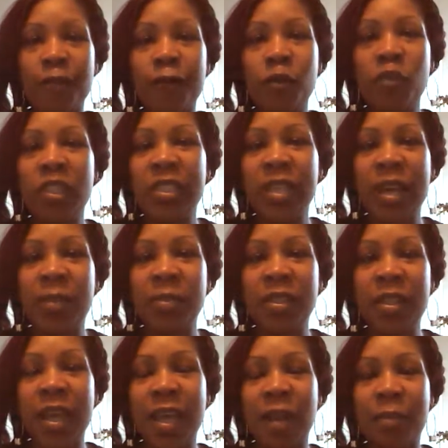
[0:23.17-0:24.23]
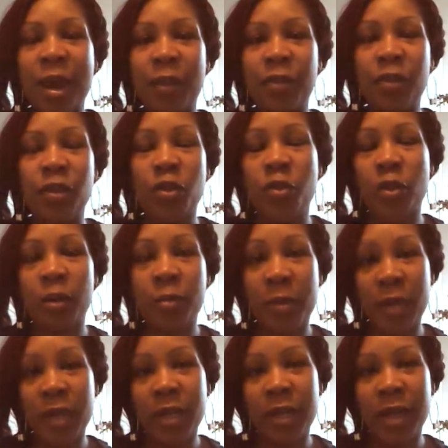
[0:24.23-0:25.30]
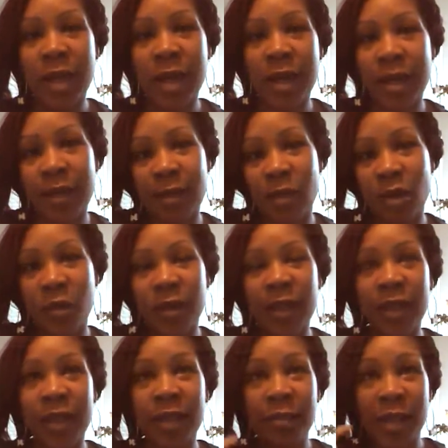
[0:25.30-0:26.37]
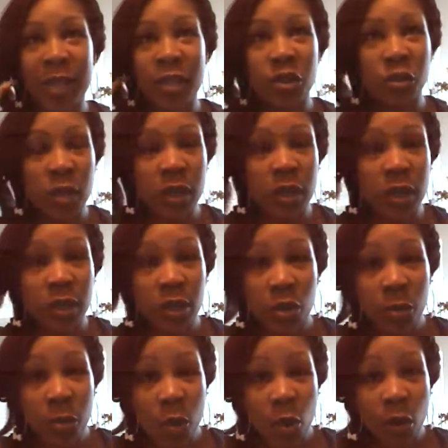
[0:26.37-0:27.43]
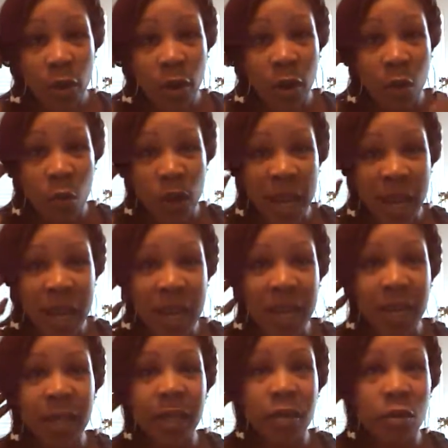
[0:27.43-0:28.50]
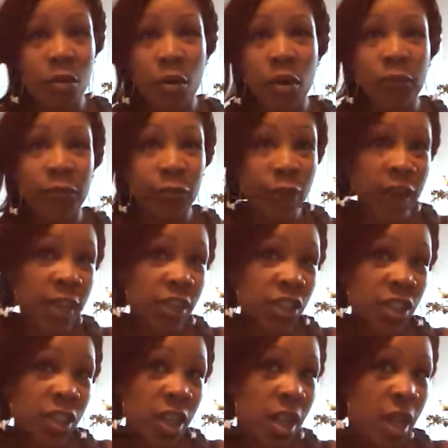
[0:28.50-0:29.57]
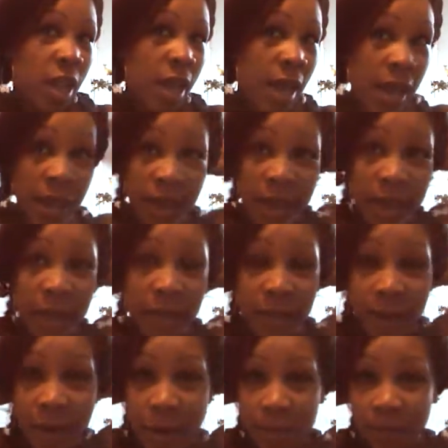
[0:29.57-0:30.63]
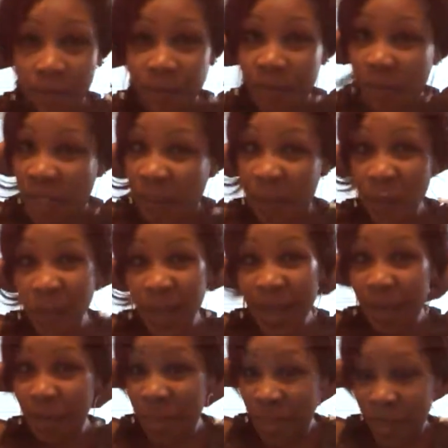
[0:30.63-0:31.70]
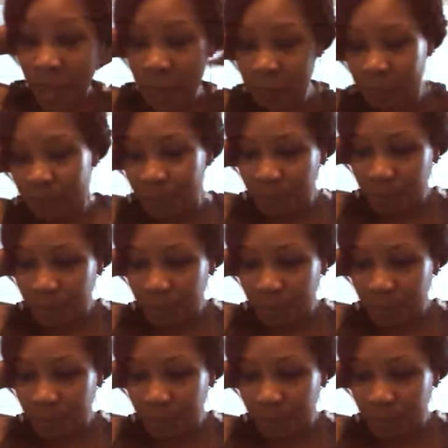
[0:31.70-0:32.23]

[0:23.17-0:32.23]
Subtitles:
few steps and I'm out the door, but you know, it makes you look a little more awake, a little more fresh. And if you're like me